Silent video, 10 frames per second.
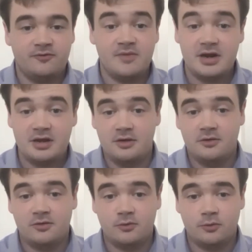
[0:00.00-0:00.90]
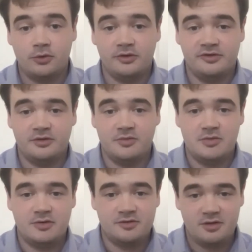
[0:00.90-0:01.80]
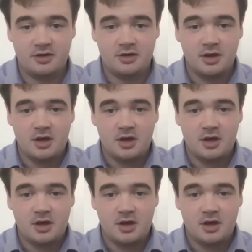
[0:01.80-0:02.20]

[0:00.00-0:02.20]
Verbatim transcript: for many years, worked at the BBC,